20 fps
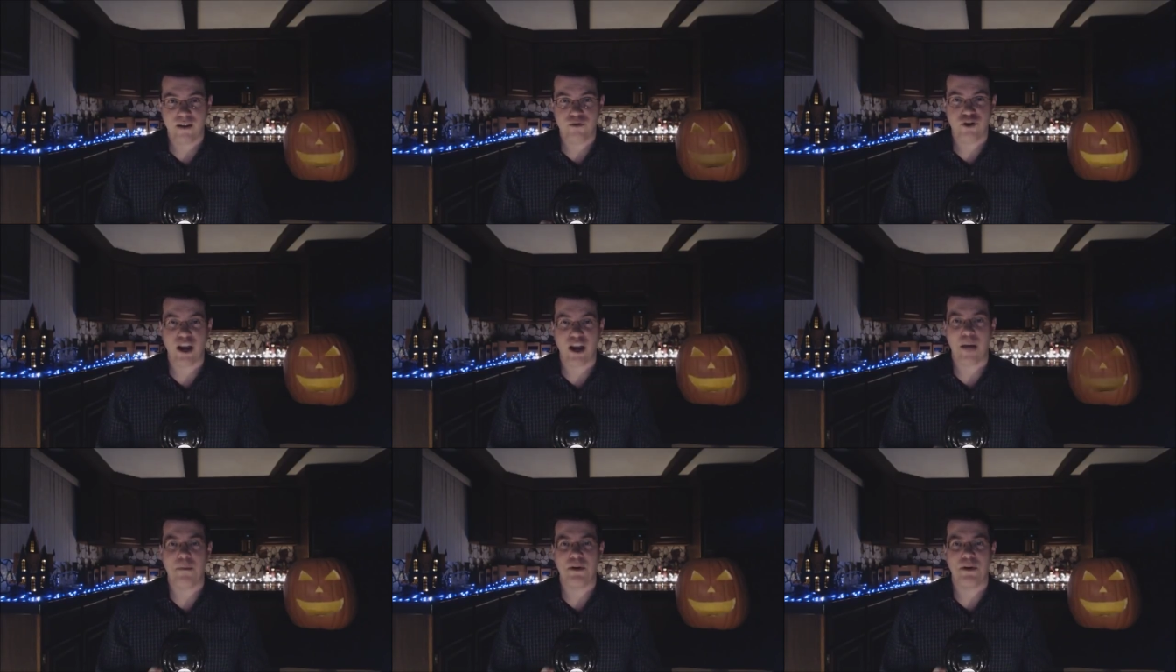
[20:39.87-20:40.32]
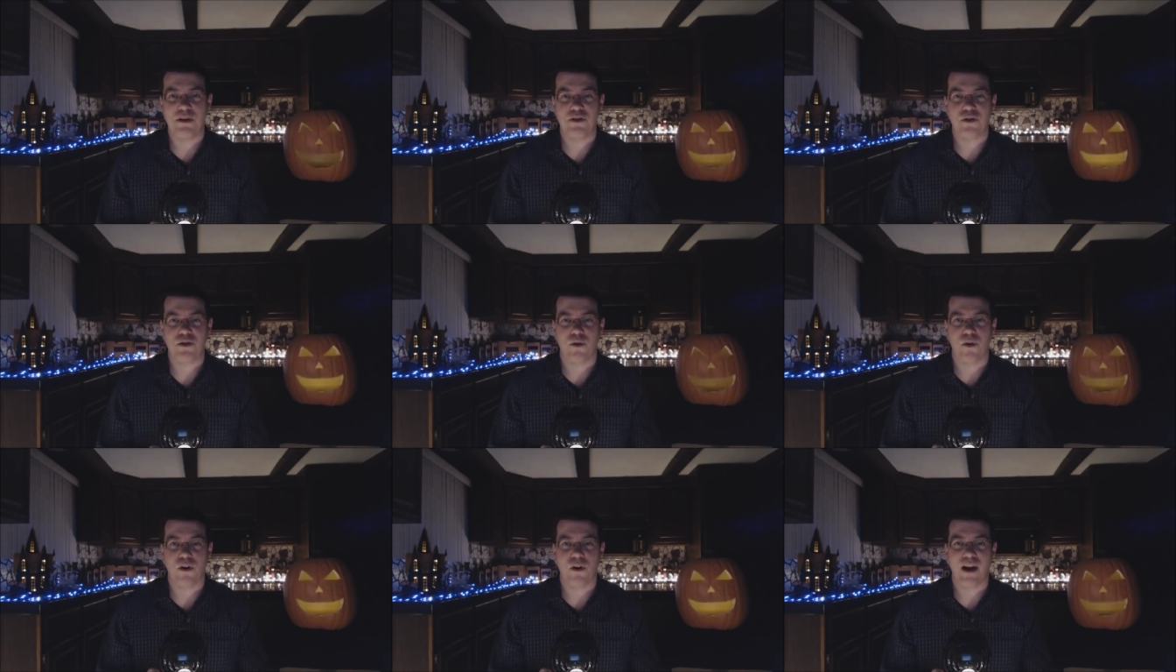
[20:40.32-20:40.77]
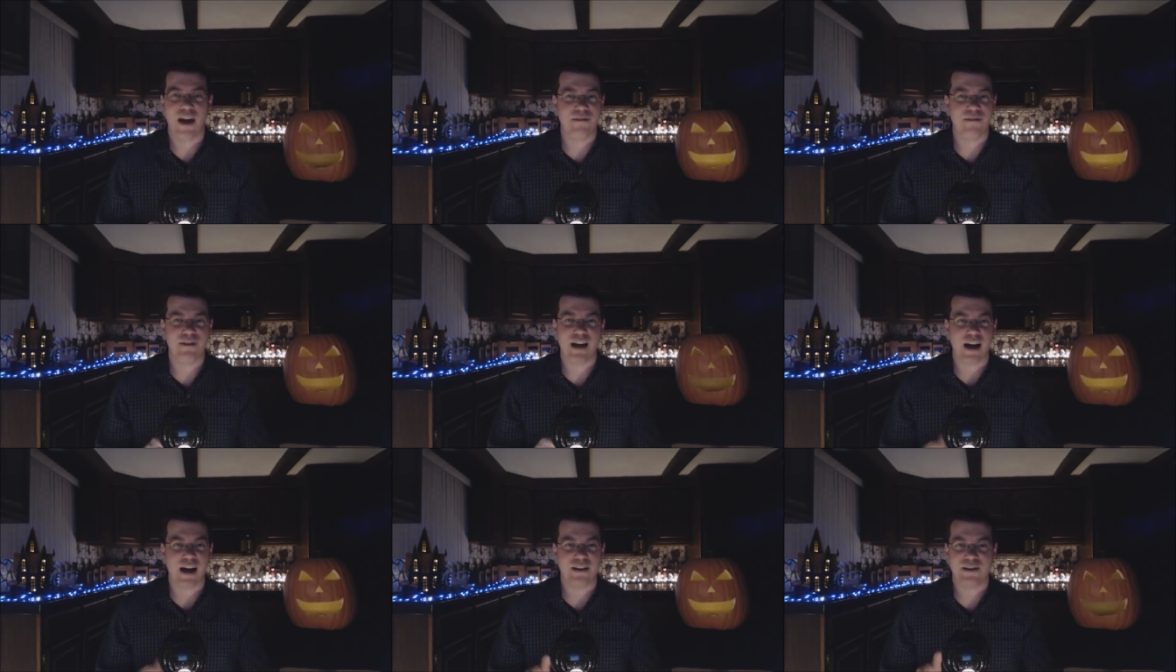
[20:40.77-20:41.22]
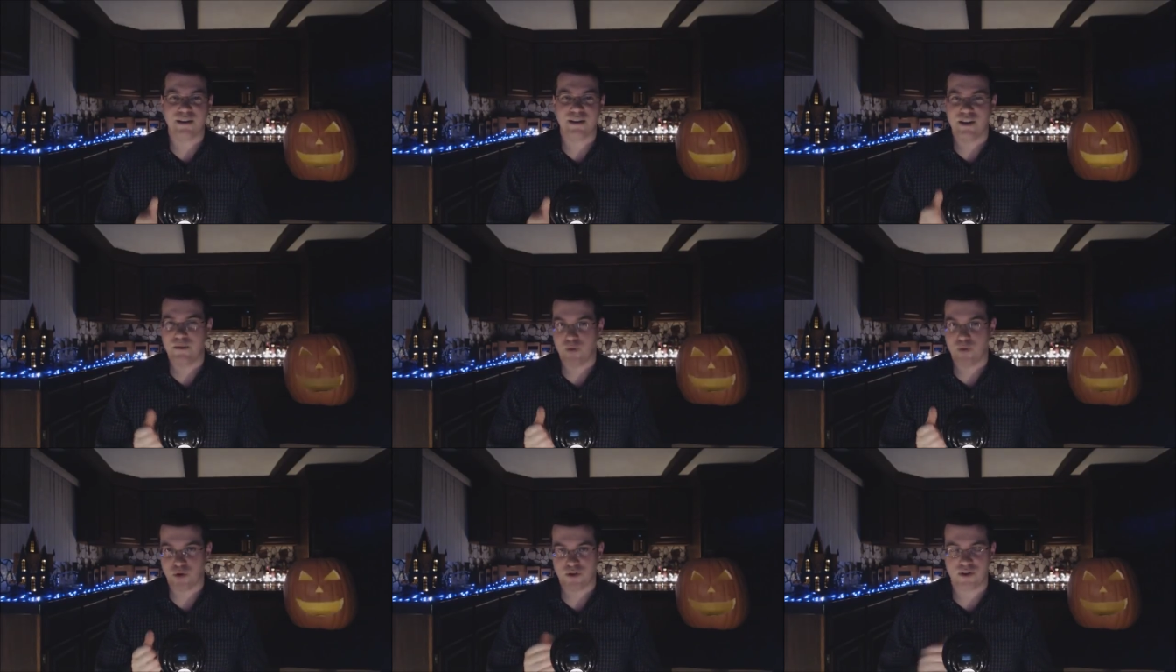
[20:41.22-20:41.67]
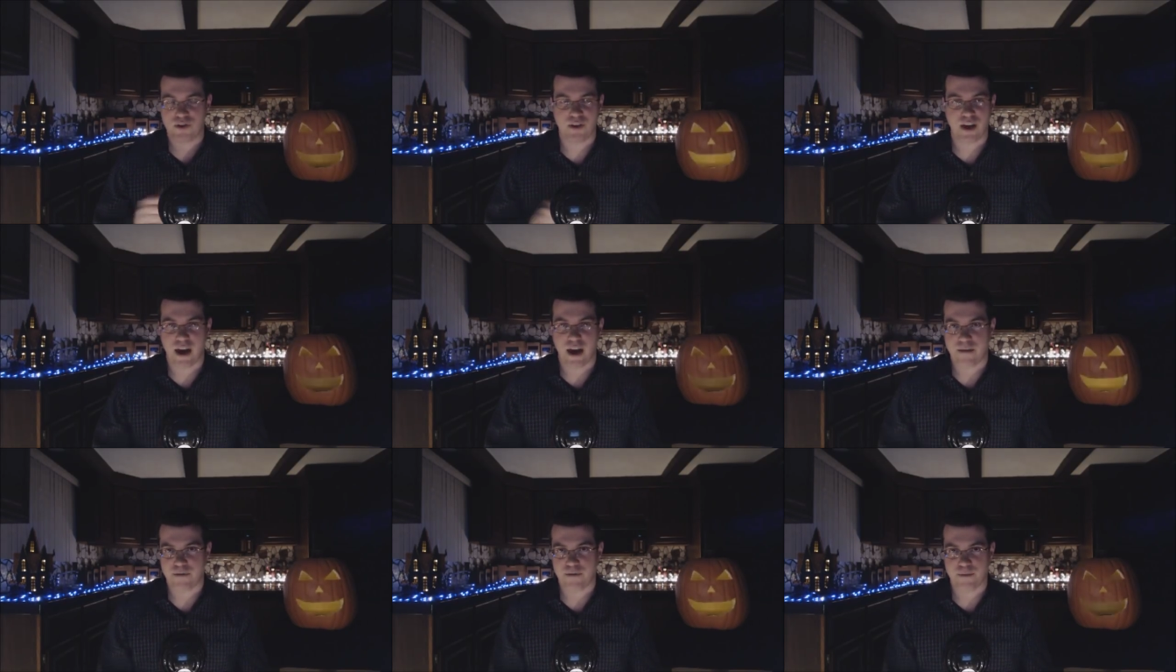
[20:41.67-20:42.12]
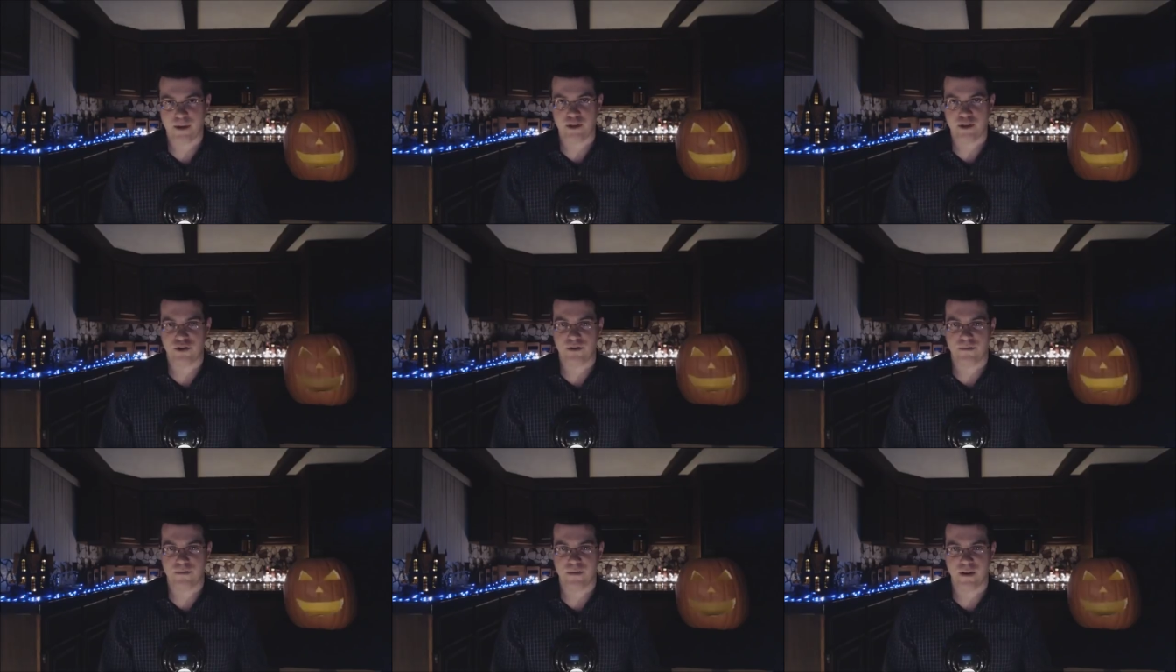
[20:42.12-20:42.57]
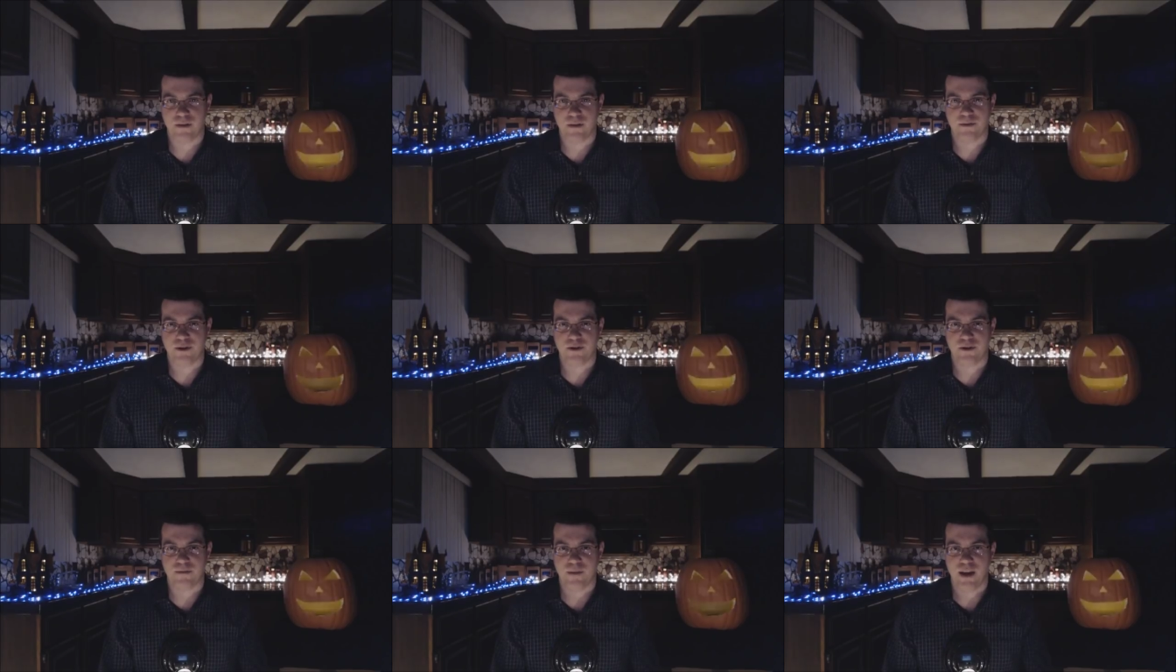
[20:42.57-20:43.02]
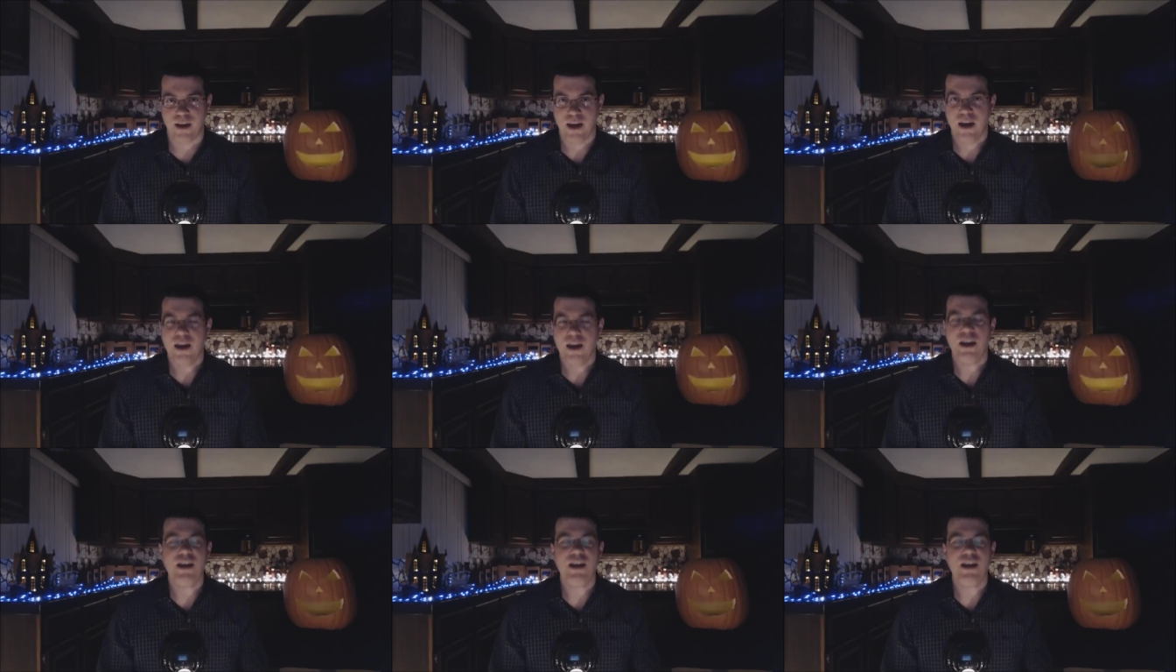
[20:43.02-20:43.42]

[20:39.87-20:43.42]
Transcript: of Japanese horror have not seen most of the aforementioned films.